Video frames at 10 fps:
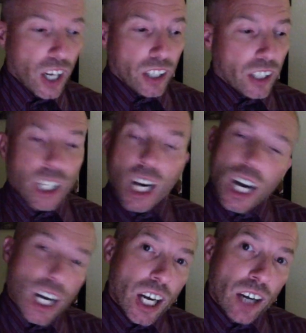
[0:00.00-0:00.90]
They
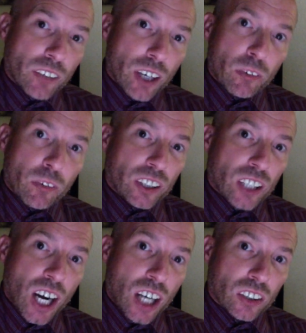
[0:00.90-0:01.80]
gotta have them
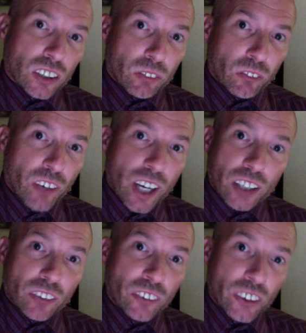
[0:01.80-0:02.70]
McDonald's and fast
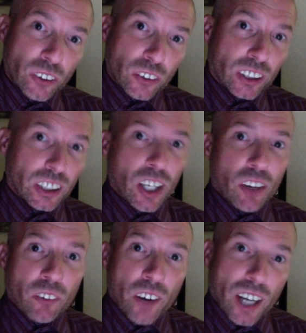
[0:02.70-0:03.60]
foods to get
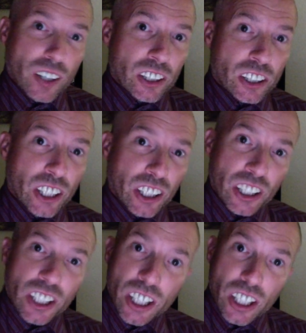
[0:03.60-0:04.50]
fat and sick and
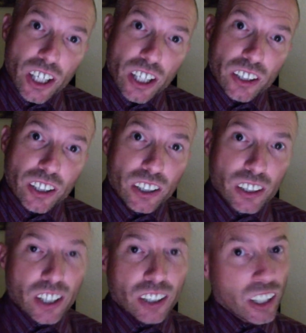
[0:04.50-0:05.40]
ill on
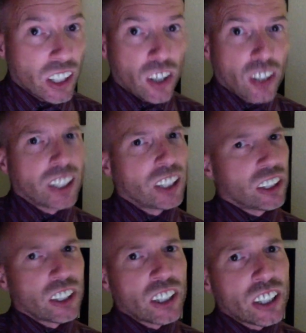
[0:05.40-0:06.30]
and get all these
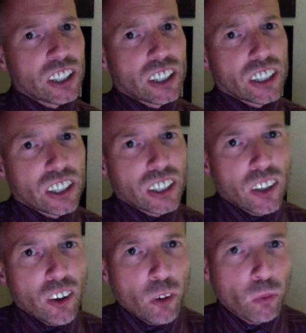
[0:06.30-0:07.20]
diseases.
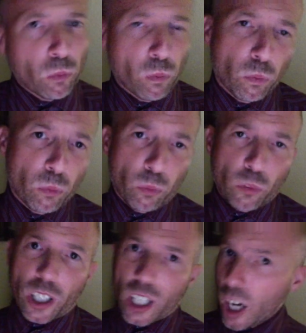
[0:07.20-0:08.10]

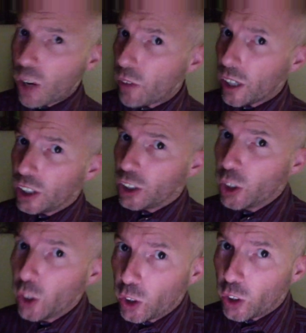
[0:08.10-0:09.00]
You can't make it
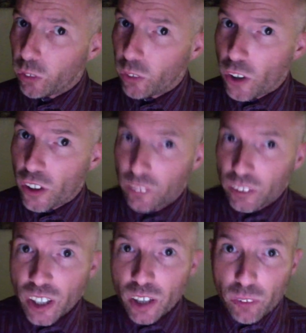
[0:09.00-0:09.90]
too good for them,
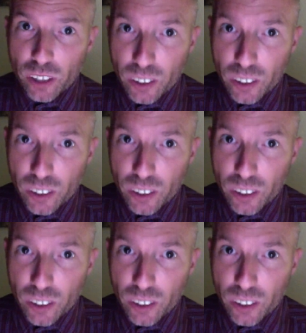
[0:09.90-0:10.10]
can we?